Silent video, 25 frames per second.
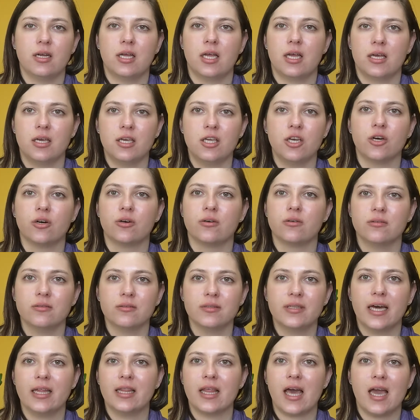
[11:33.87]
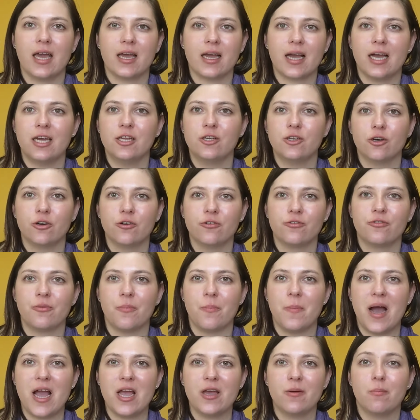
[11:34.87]
you know, then I kind of,
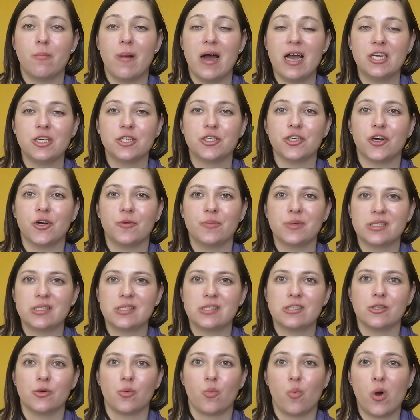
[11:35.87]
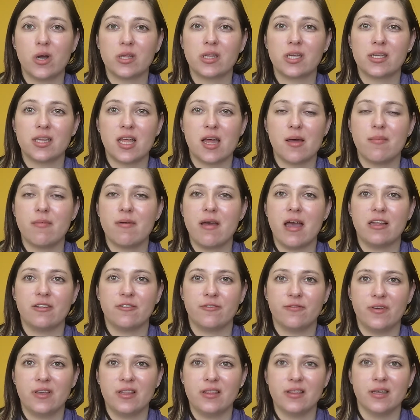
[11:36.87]
my job is to water them and
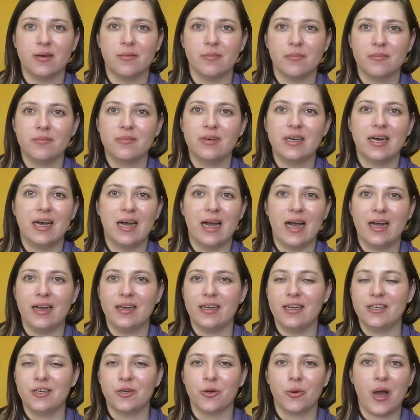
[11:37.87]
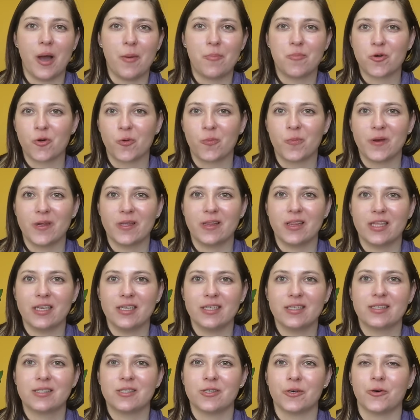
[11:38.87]
feed them, you know, appropriately.
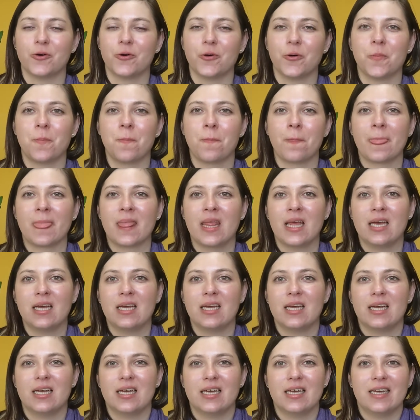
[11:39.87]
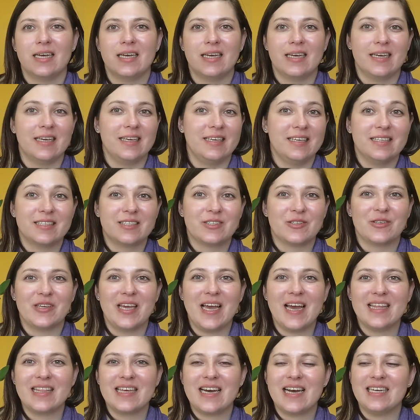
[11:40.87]
So
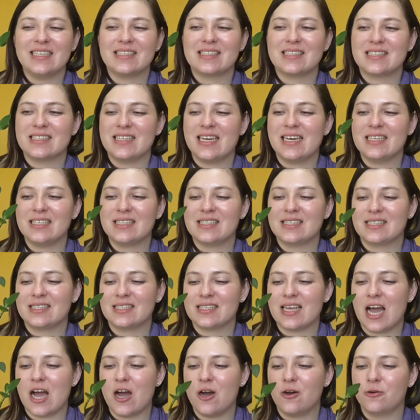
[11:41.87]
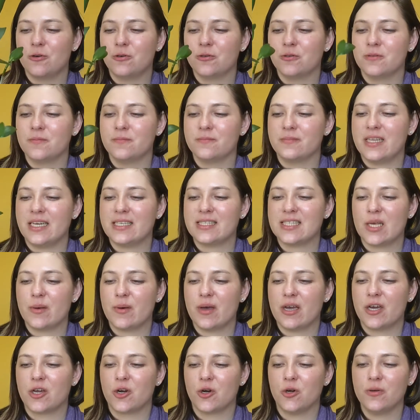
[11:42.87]
yeah, that's how
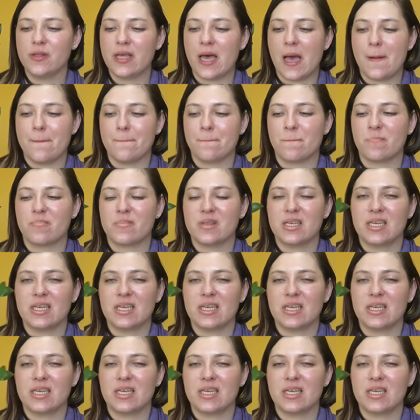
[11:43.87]
I grow them.